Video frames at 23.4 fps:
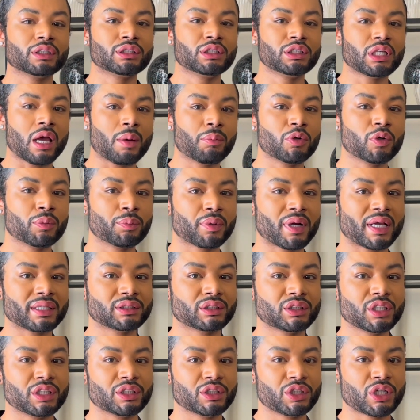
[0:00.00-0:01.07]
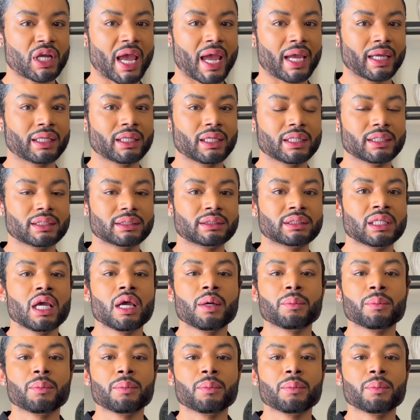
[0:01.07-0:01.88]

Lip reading: double-breasted jackets,